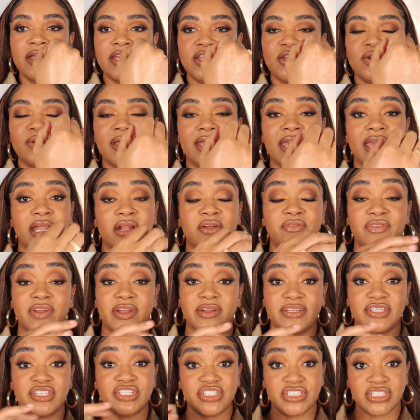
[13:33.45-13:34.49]
you could get a
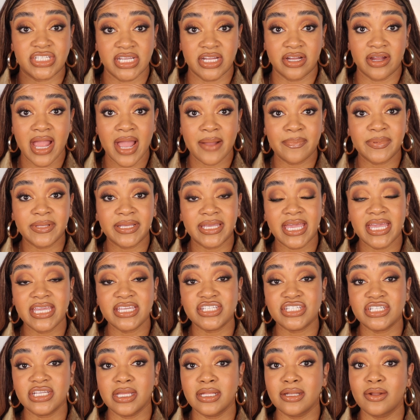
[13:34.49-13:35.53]
very sheer
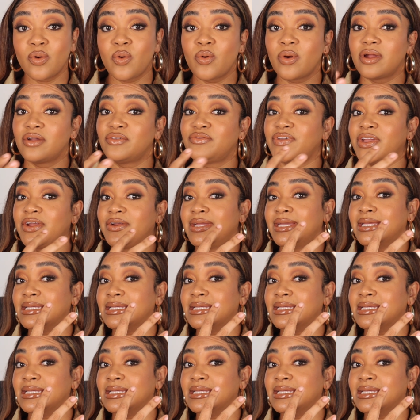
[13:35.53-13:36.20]
application or a very